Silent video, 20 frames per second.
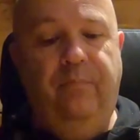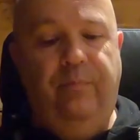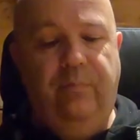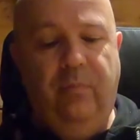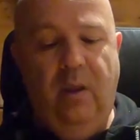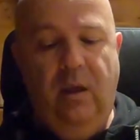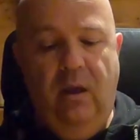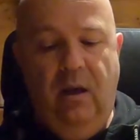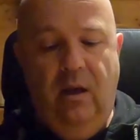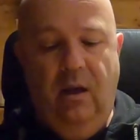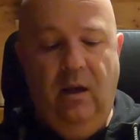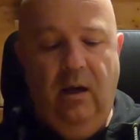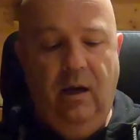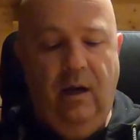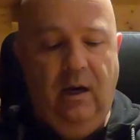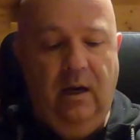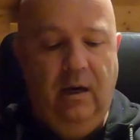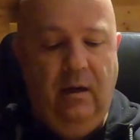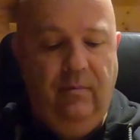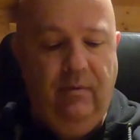
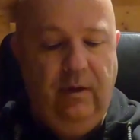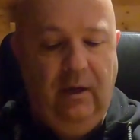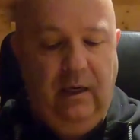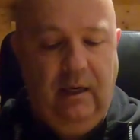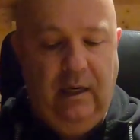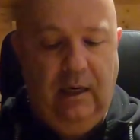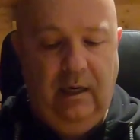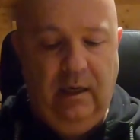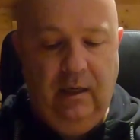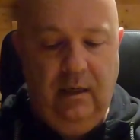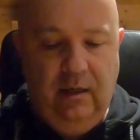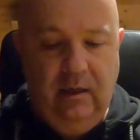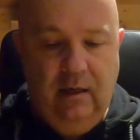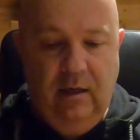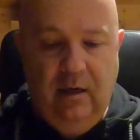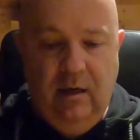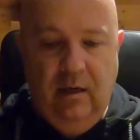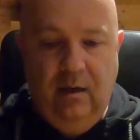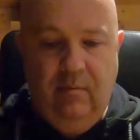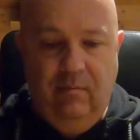and I'm thinking
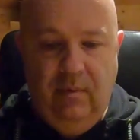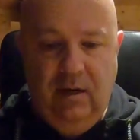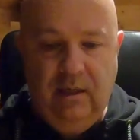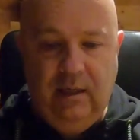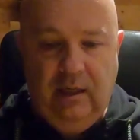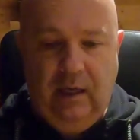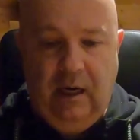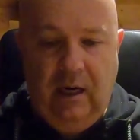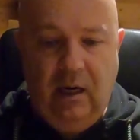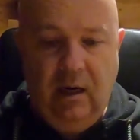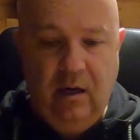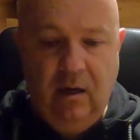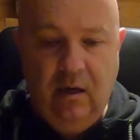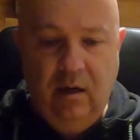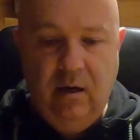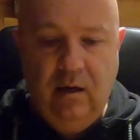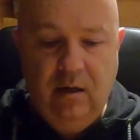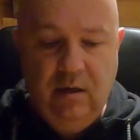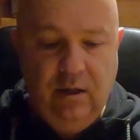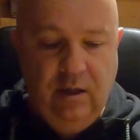Missy,
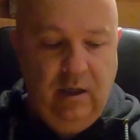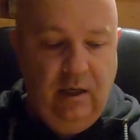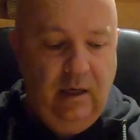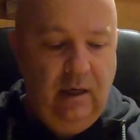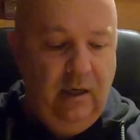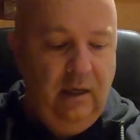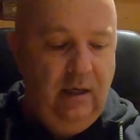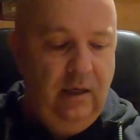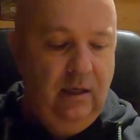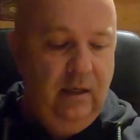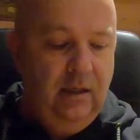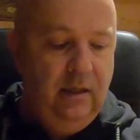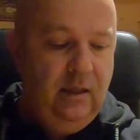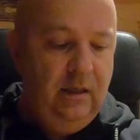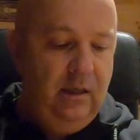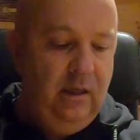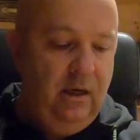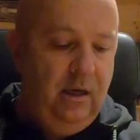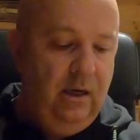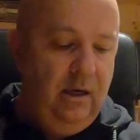
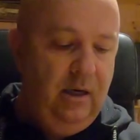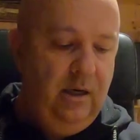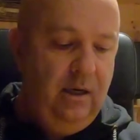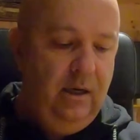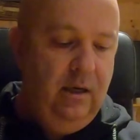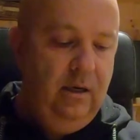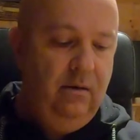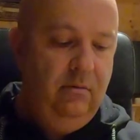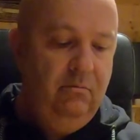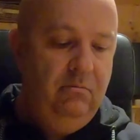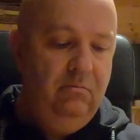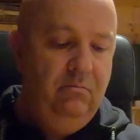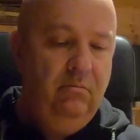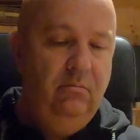she's a